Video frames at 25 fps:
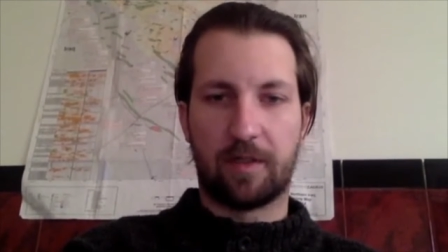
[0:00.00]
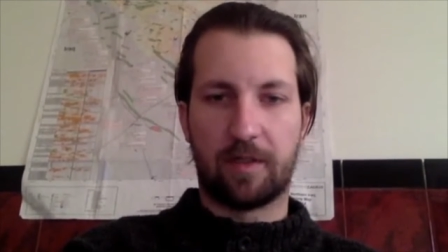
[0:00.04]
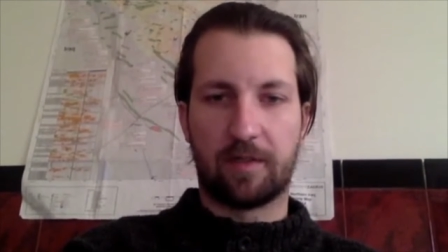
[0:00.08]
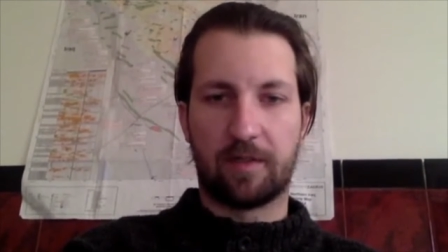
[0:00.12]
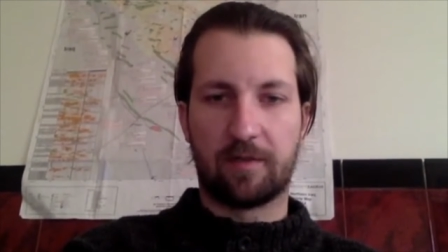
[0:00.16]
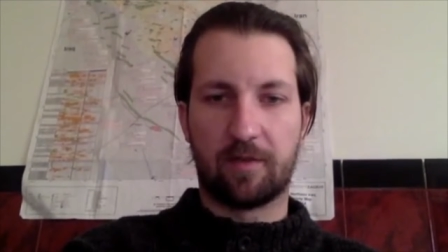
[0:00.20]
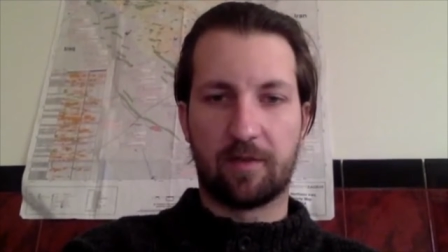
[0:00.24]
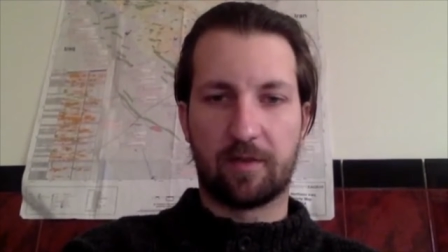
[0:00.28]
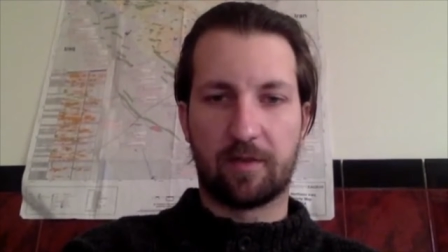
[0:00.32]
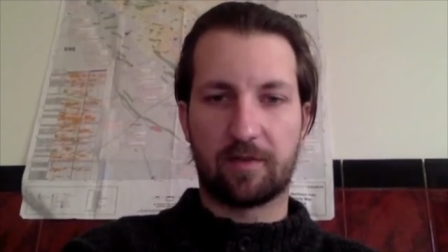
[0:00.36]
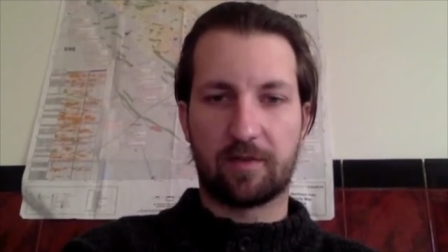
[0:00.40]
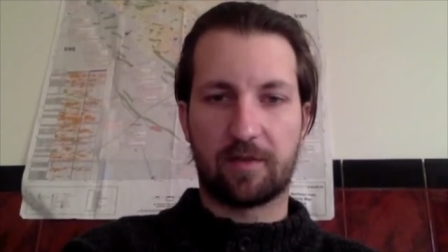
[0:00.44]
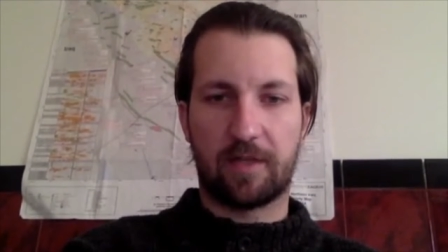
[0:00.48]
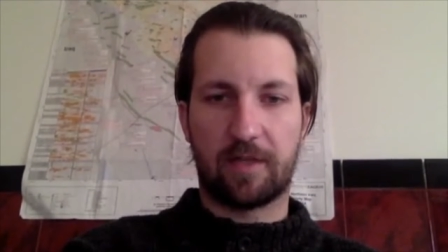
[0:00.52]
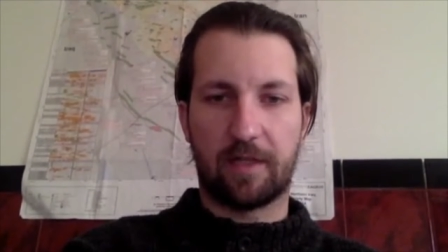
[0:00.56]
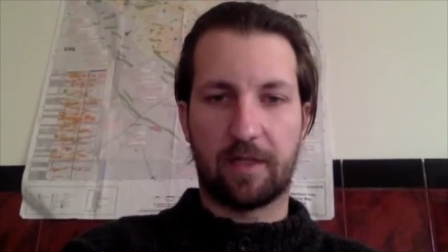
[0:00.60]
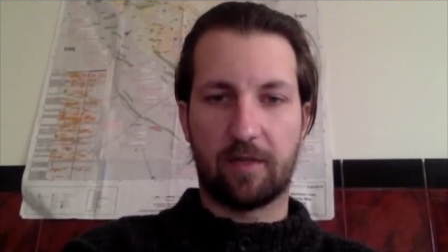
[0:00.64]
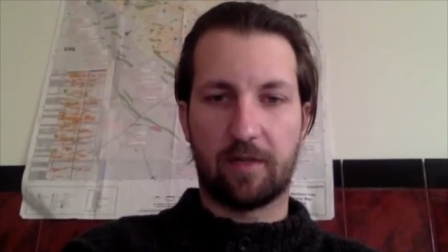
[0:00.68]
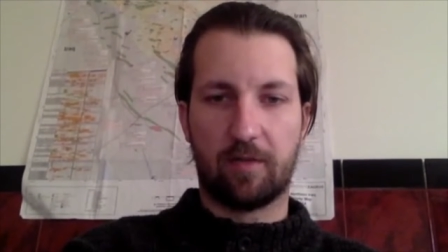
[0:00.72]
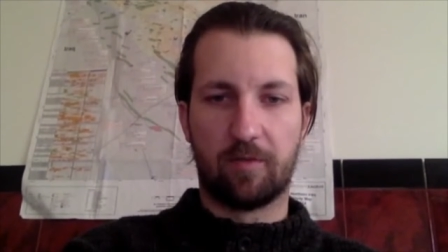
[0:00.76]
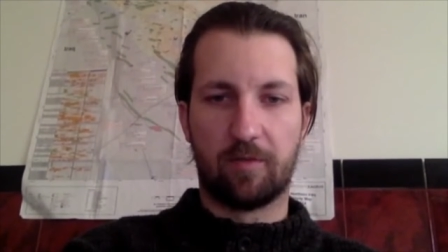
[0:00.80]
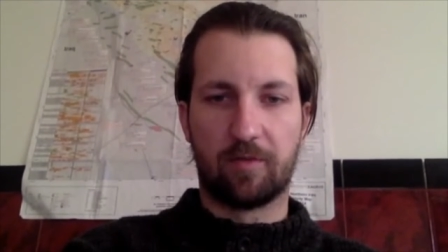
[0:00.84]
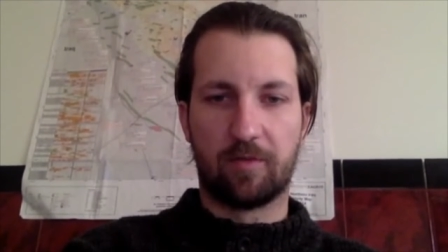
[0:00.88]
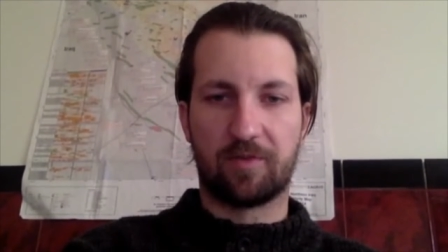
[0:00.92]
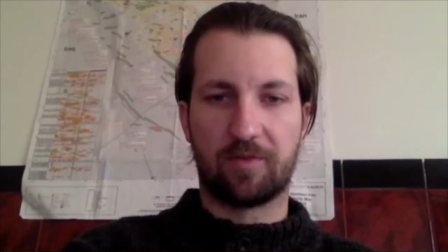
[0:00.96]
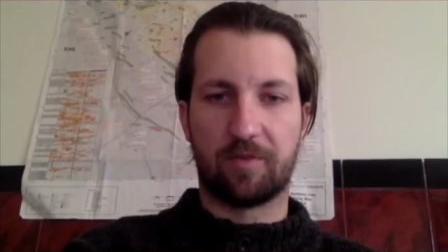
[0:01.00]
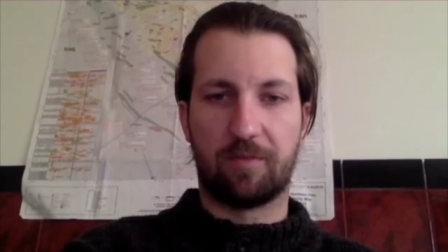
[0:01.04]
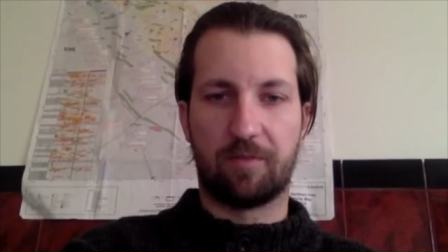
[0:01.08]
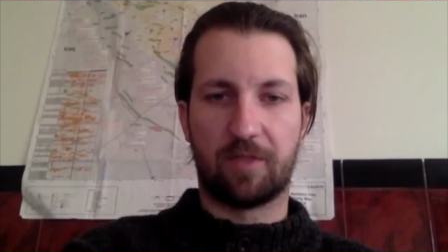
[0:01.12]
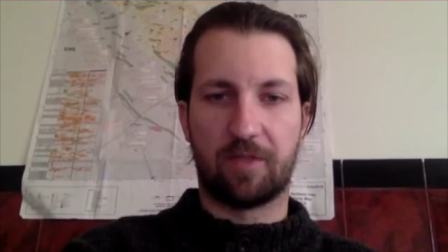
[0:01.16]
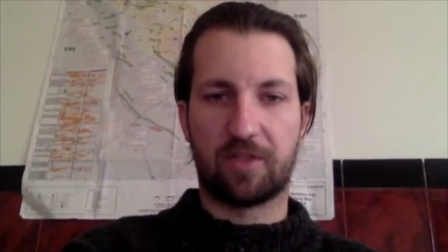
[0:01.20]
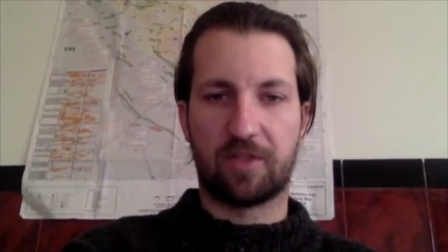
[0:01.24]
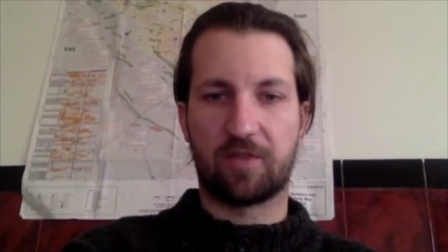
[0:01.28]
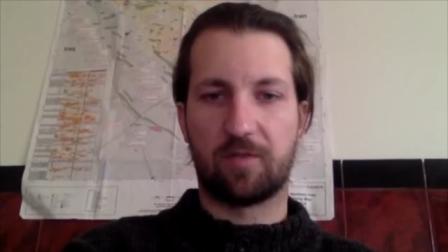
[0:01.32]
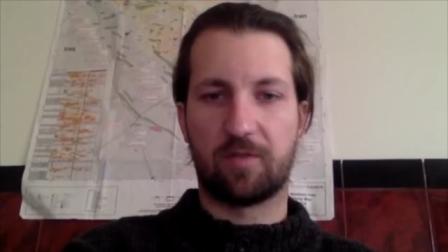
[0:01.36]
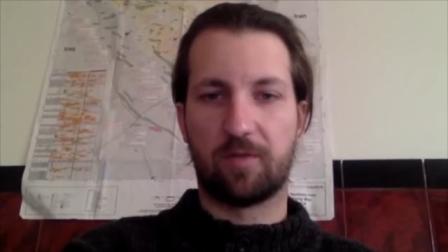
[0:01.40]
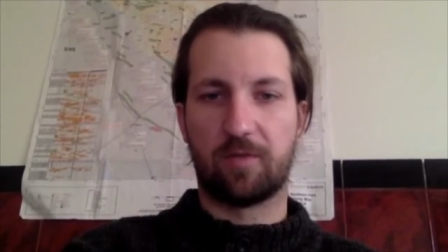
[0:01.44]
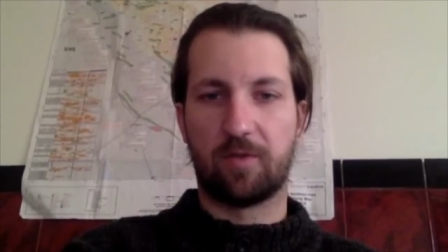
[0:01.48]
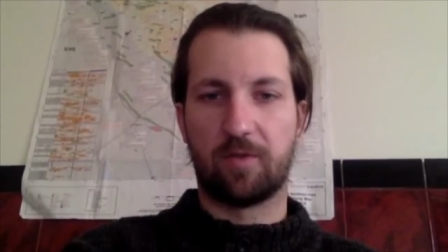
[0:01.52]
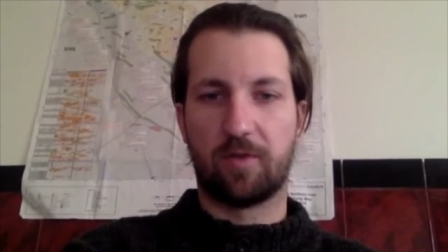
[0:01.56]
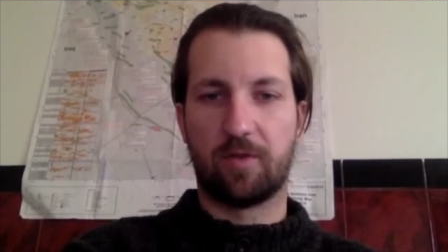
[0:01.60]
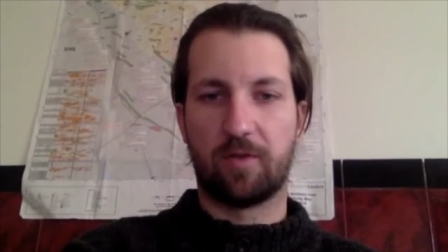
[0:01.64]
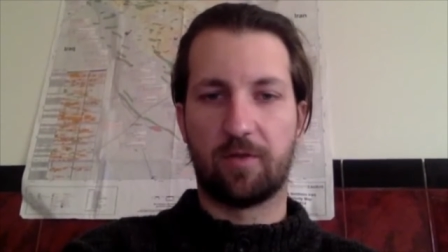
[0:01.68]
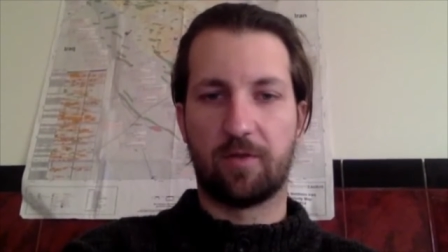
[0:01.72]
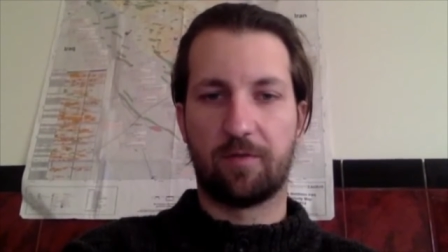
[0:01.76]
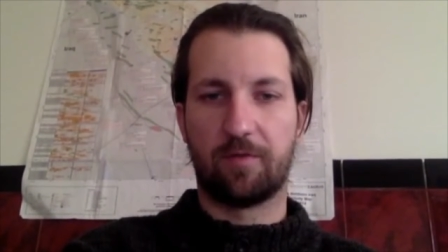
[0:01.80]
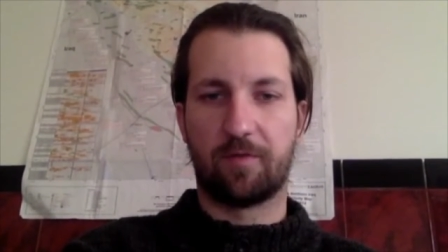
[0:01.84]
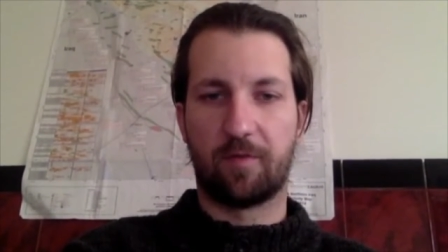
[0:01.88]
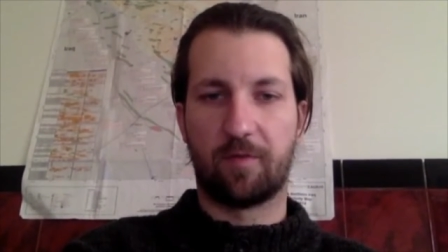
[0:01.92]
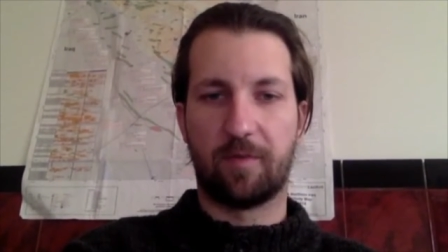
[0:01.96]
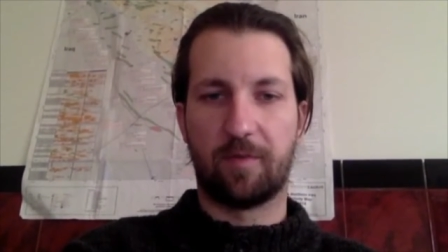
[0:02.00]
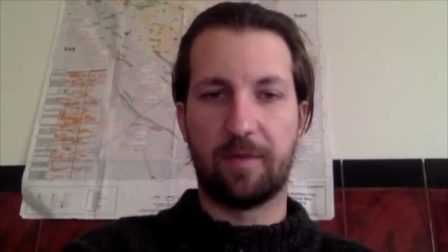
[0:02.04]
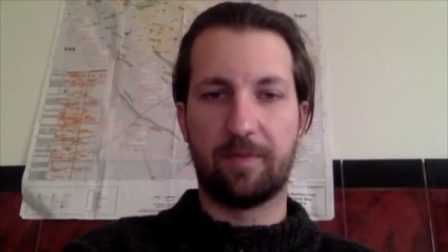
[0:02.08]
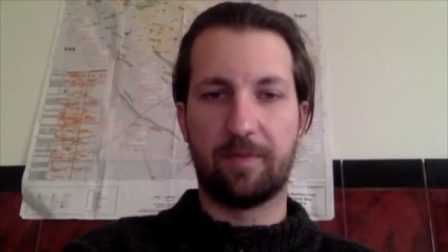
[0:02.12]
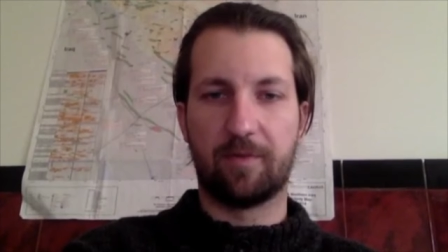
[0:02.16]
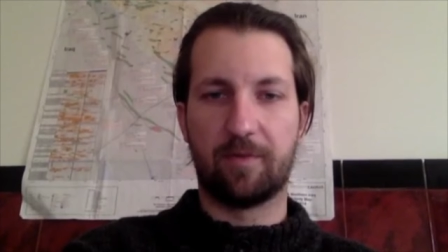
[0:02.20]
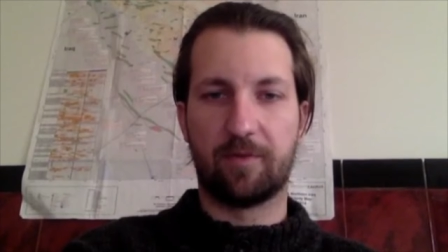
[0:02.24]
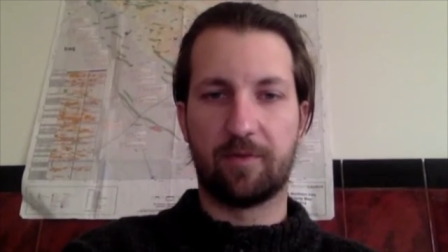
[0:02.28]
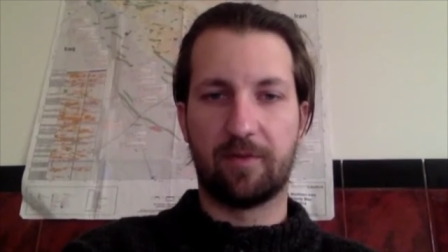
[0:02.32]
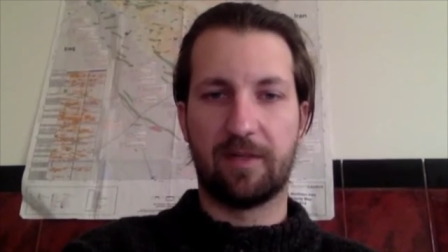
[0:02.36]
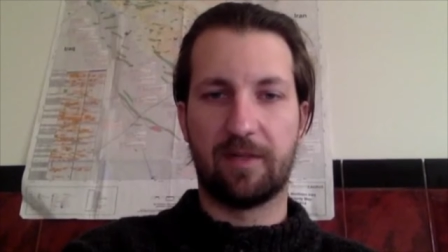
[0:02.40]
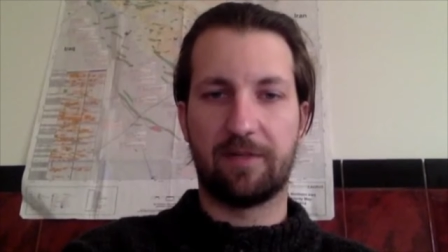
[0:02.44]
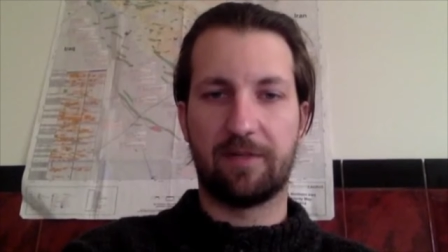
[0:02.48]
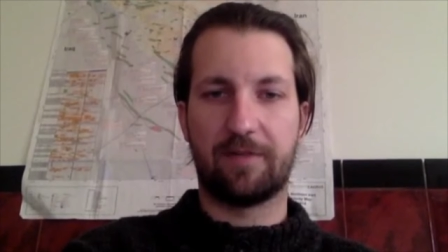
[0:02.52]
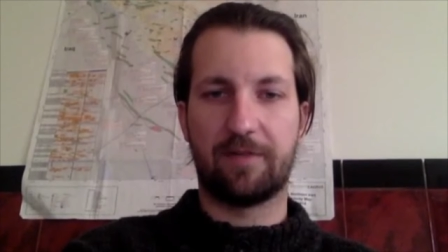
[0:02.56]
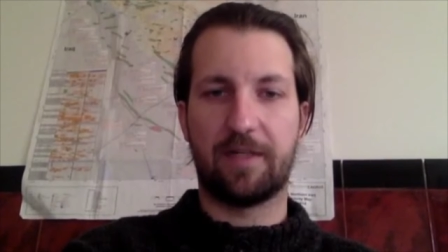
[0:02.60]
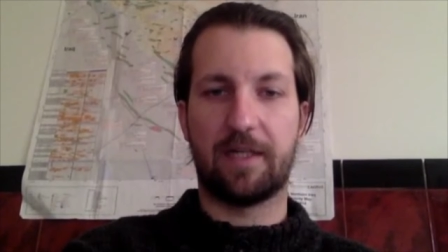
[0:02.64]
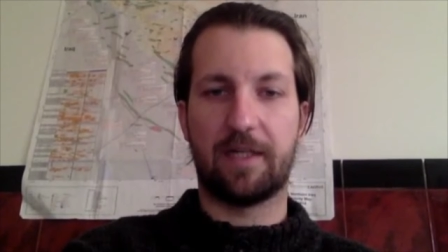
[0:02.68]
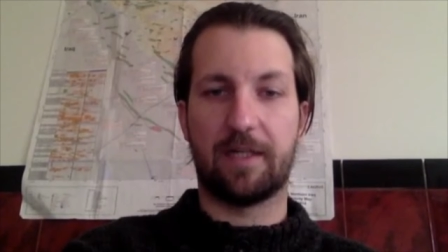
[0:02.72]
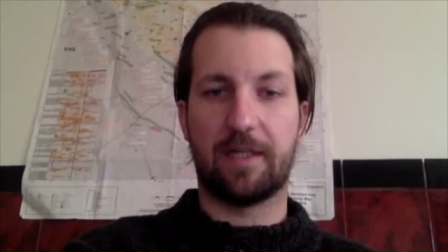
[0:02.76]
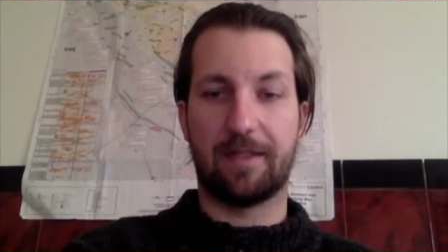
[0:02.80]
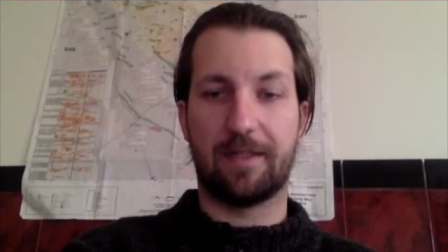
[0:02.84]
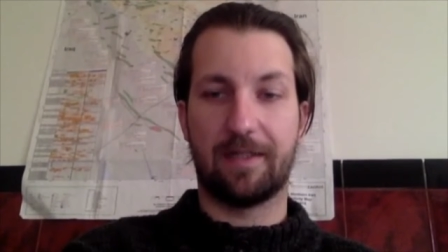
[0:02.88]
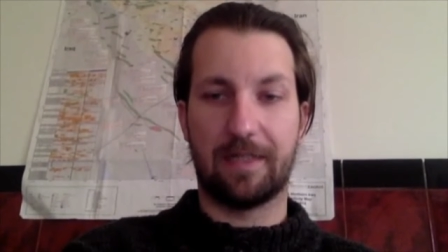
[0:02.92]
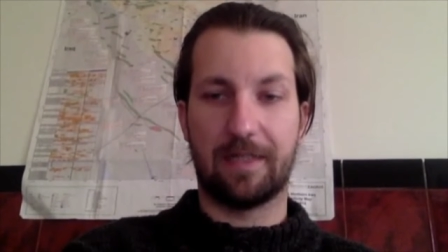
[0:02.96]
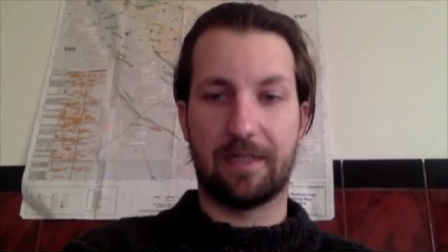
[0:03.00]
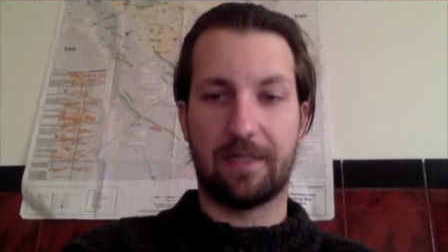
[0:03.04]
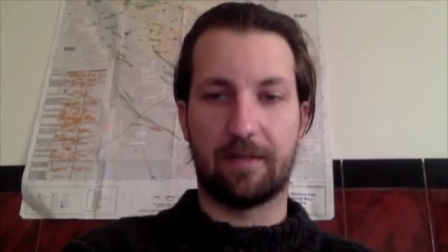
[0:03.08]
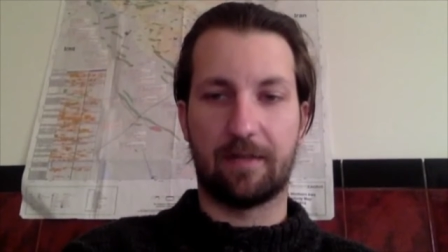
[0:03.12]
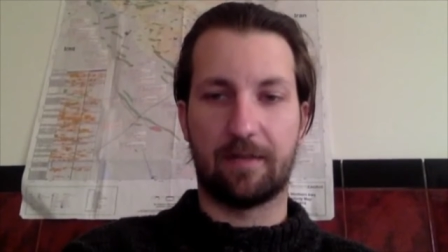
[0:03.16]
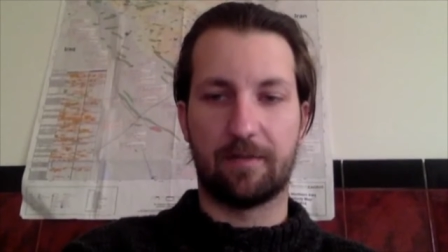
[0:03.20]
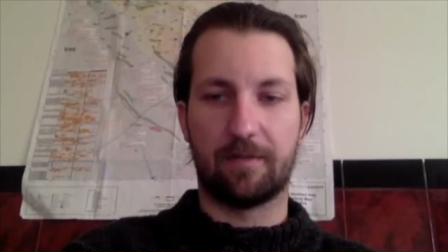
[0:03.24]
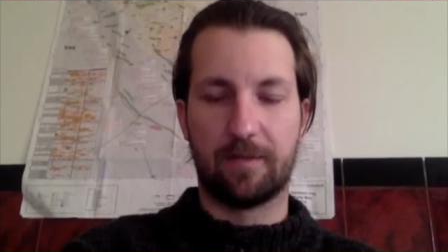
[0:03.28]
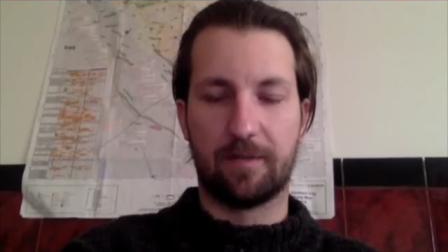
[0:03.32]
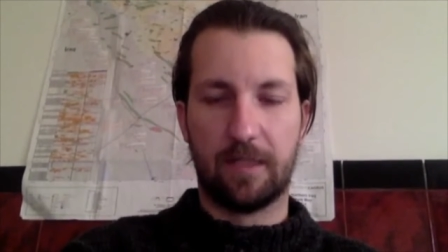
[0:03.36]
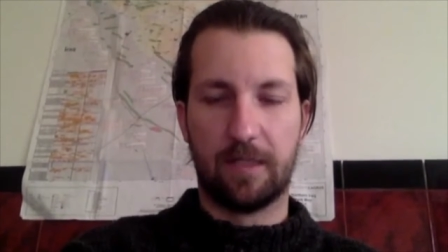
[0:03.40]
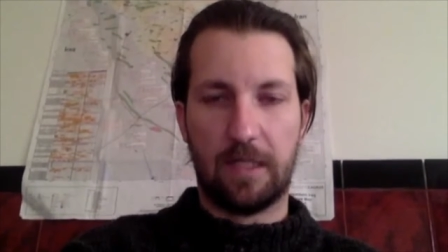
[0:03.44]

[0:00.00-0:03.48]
And it looks like almost impossible for people to live there again.